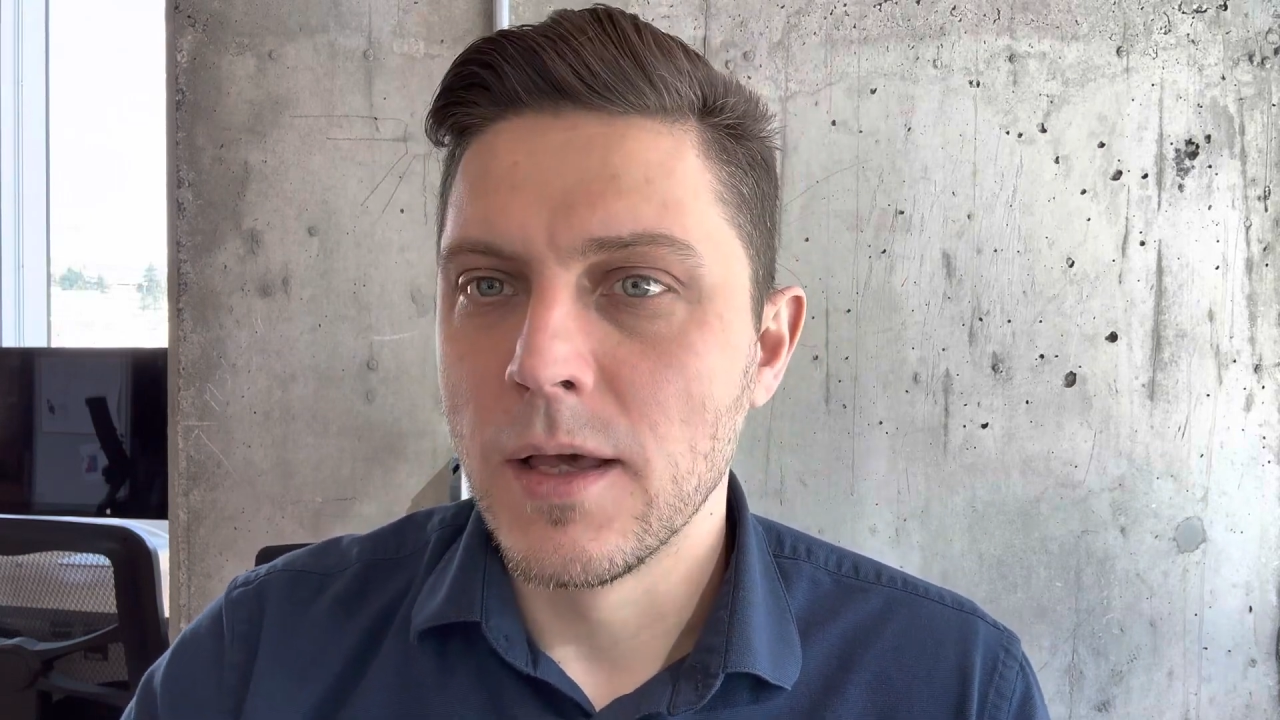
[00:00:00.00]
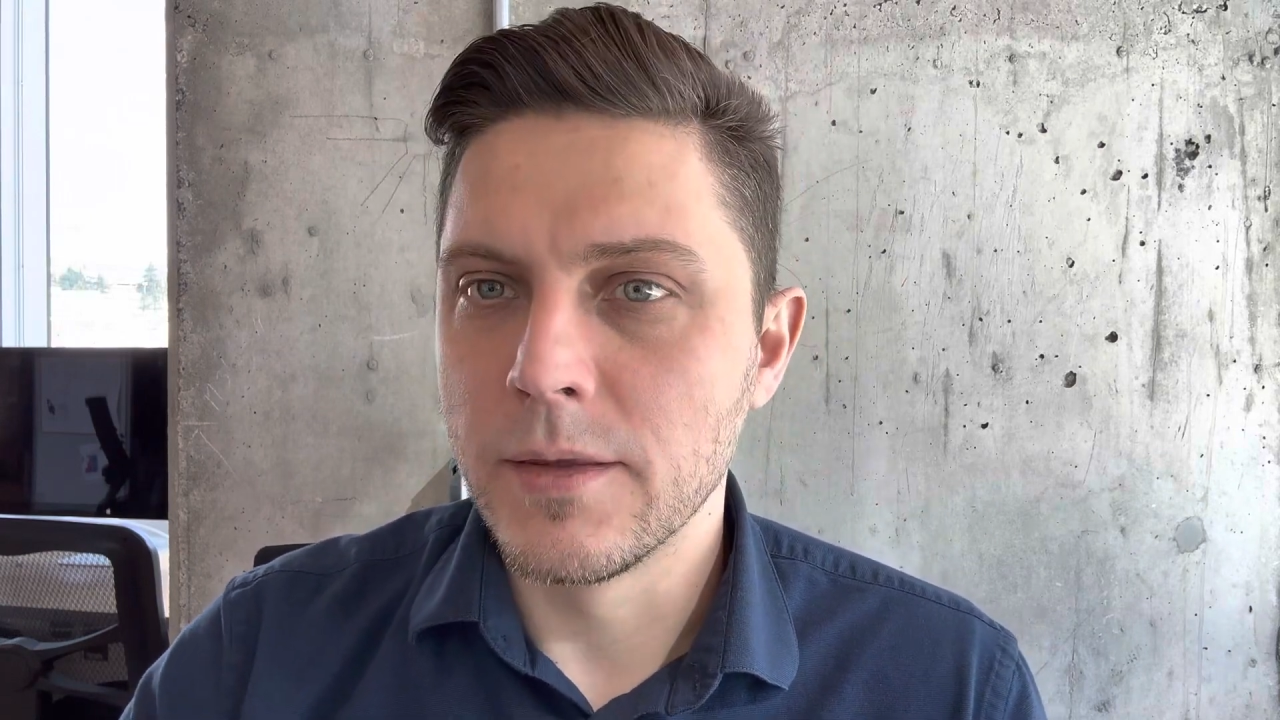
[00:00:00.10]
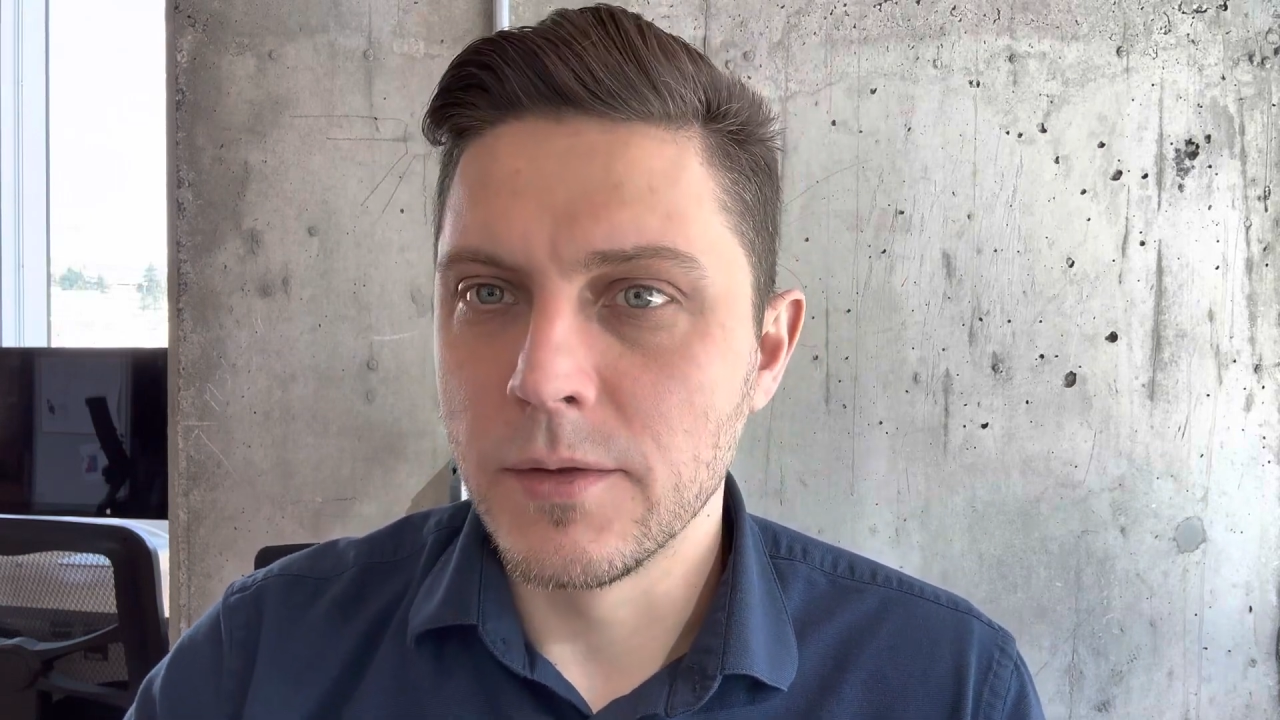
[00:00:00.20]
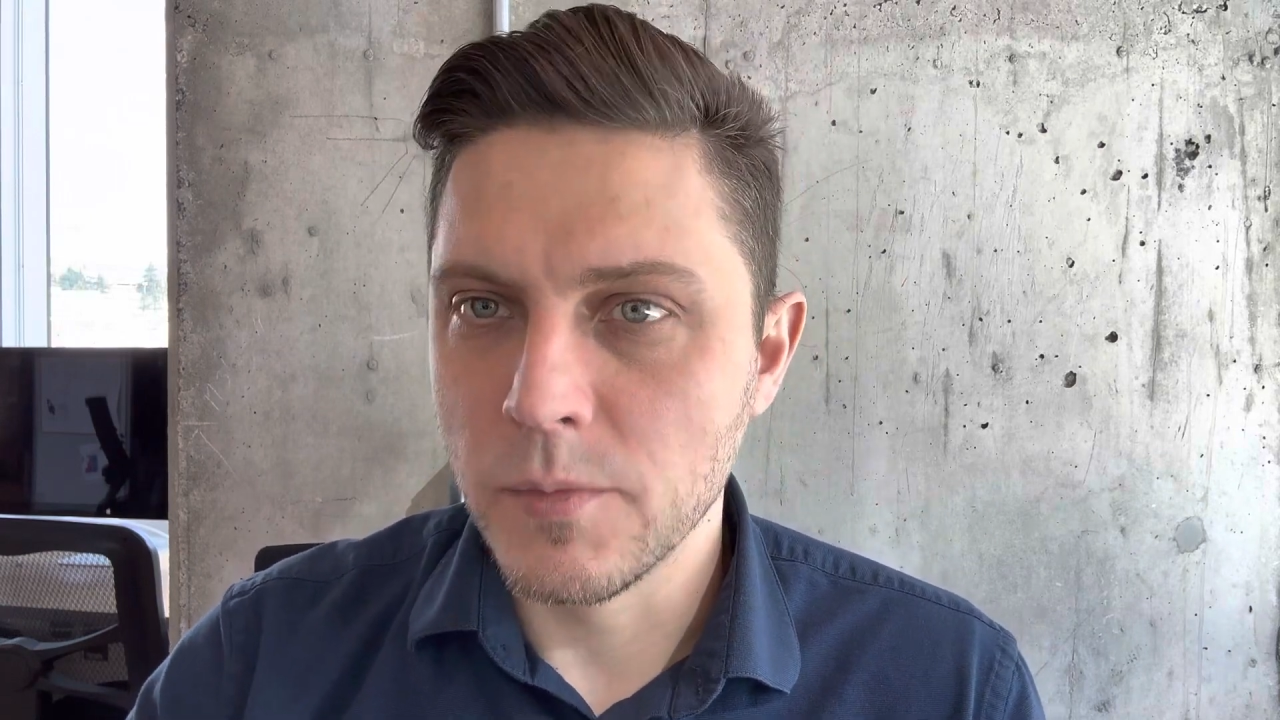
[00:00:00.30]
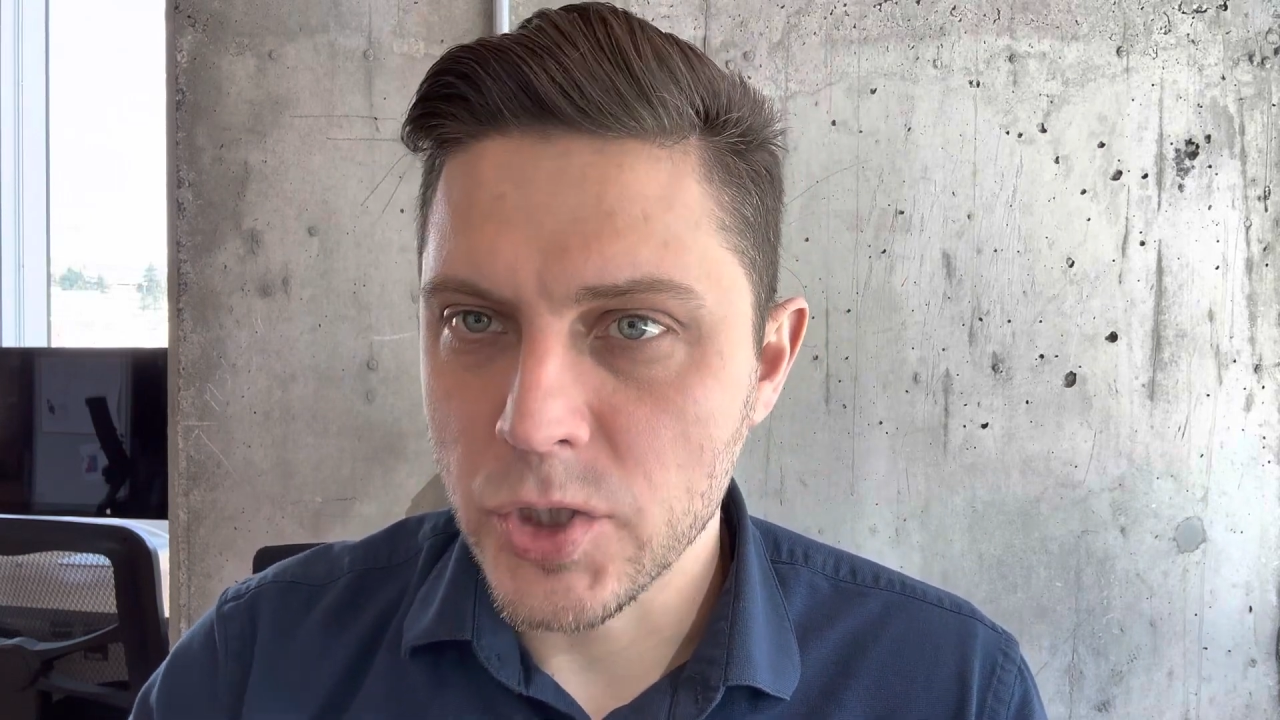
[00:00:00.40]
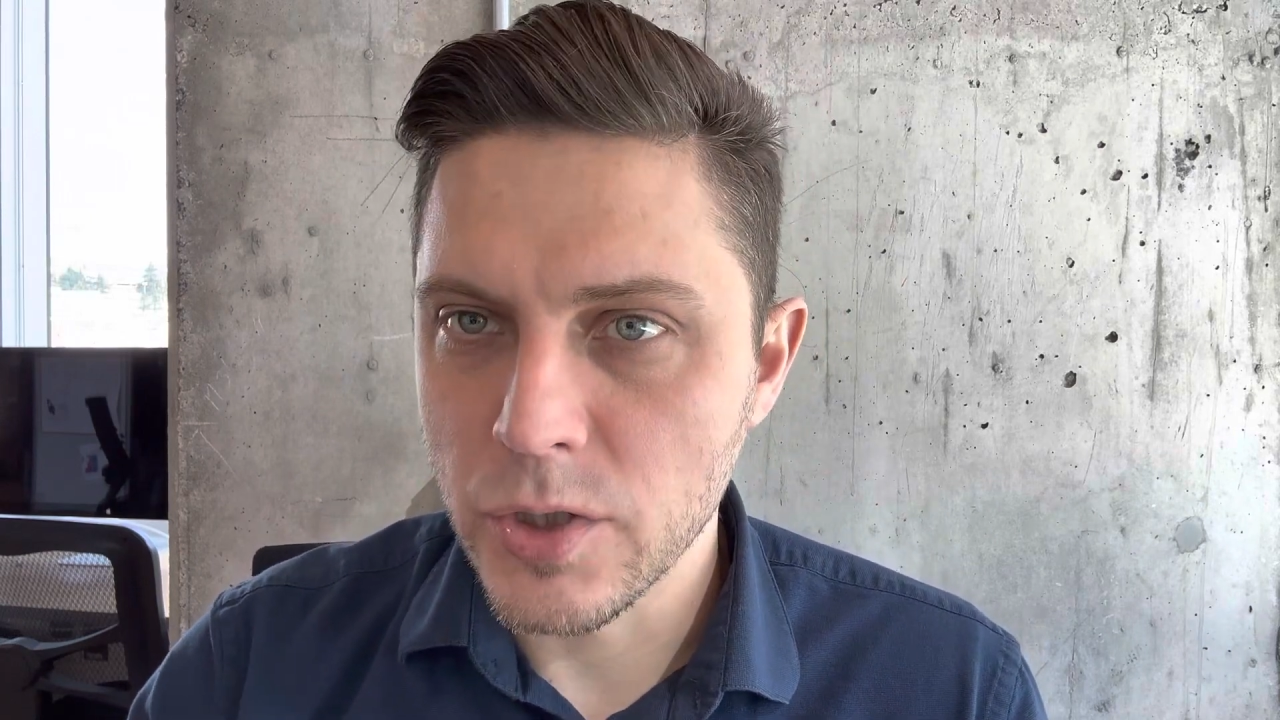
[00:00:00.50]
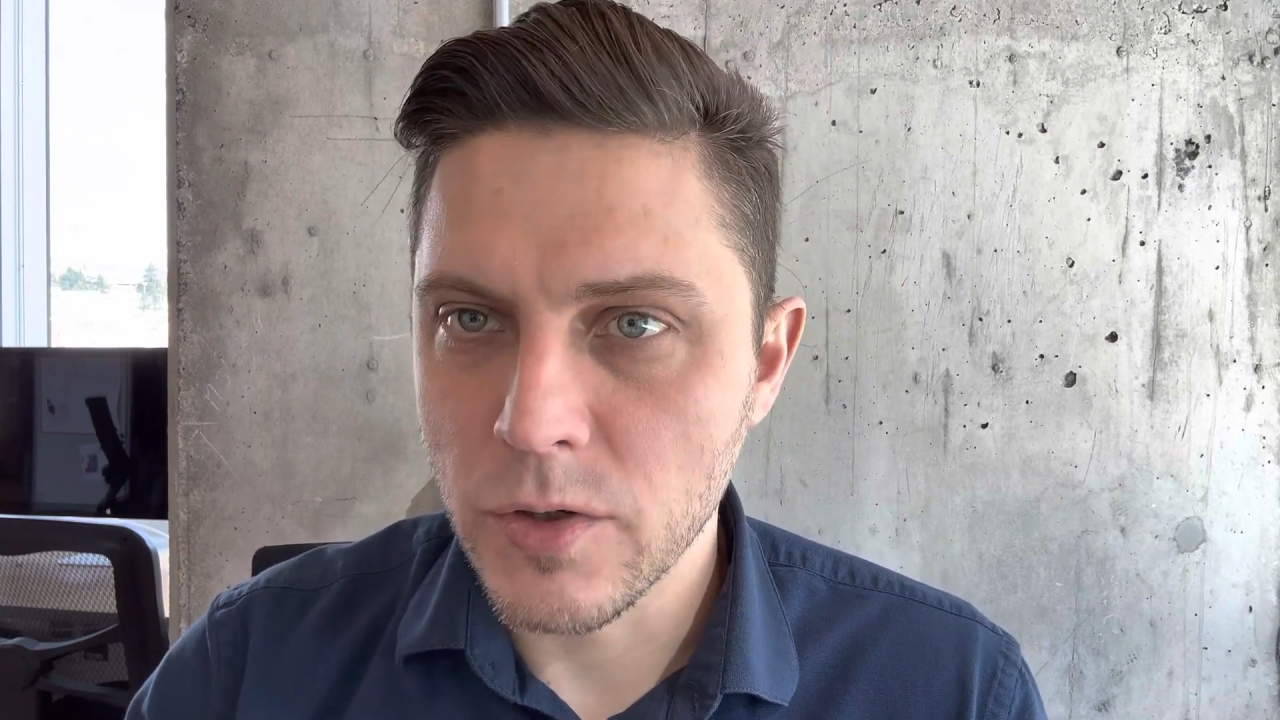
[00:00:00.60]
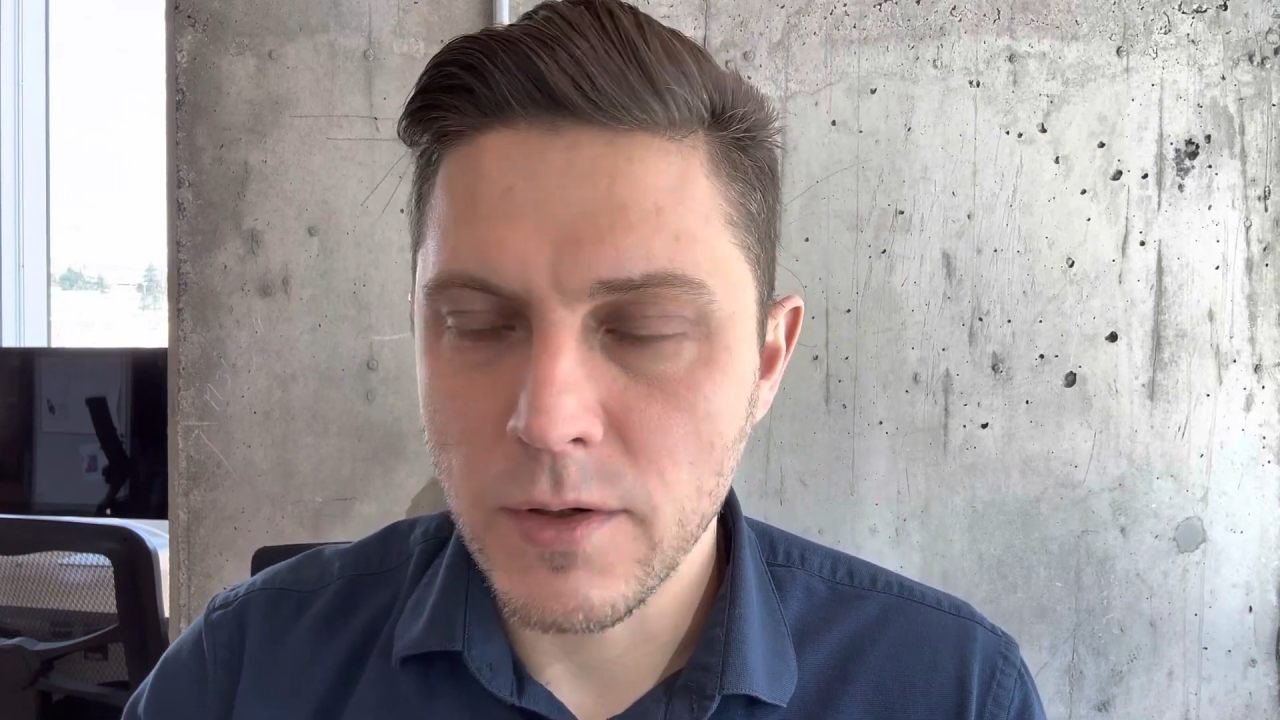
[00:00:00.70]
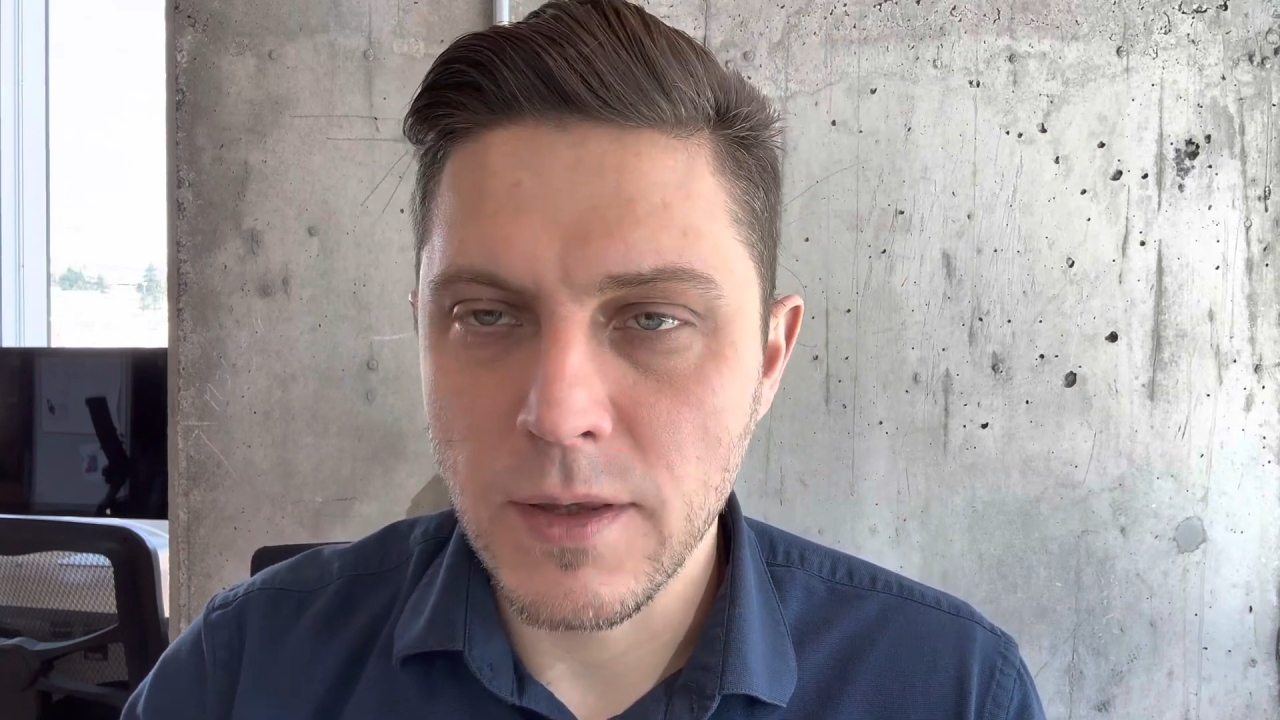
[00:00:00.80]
The machinery